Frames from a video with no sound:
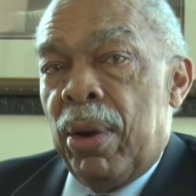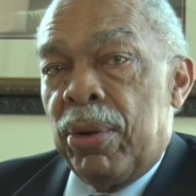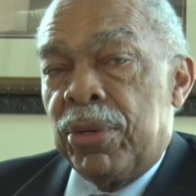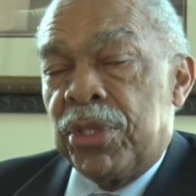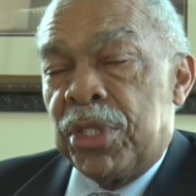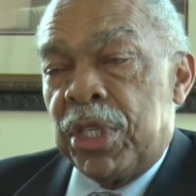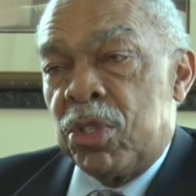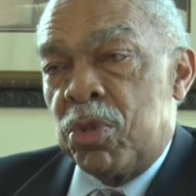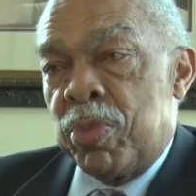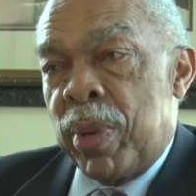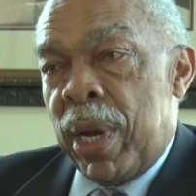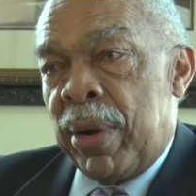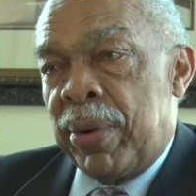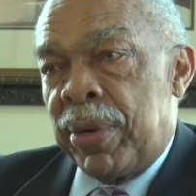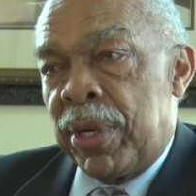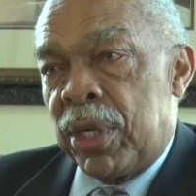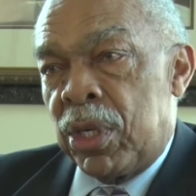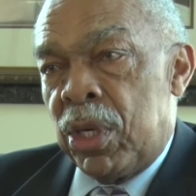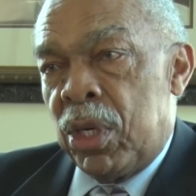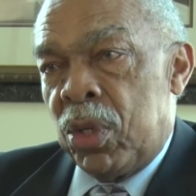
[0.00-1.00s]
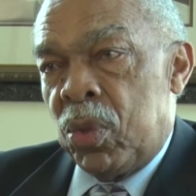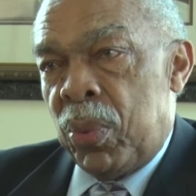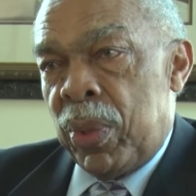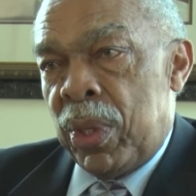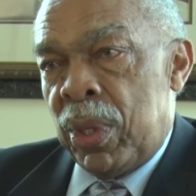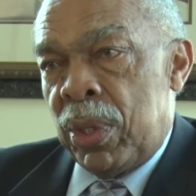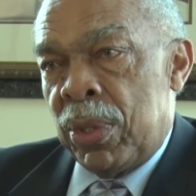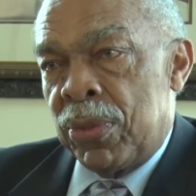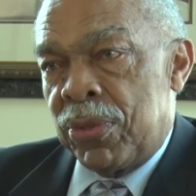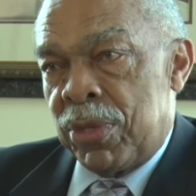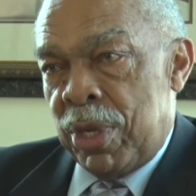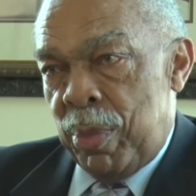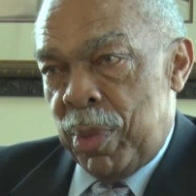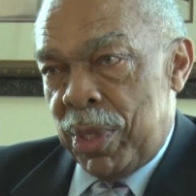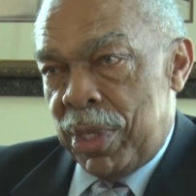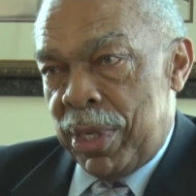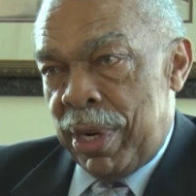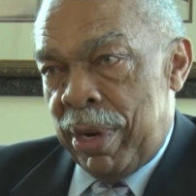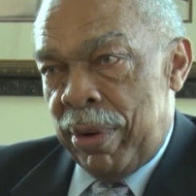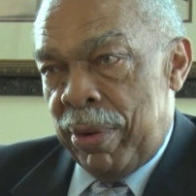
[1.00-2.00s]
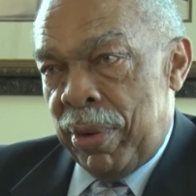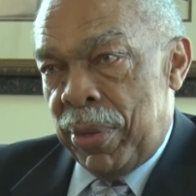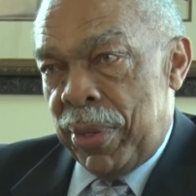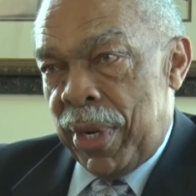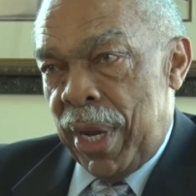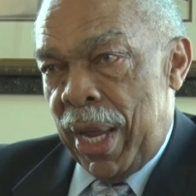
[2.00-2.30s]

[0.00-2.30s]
She's buried at Goodwill Cemetery on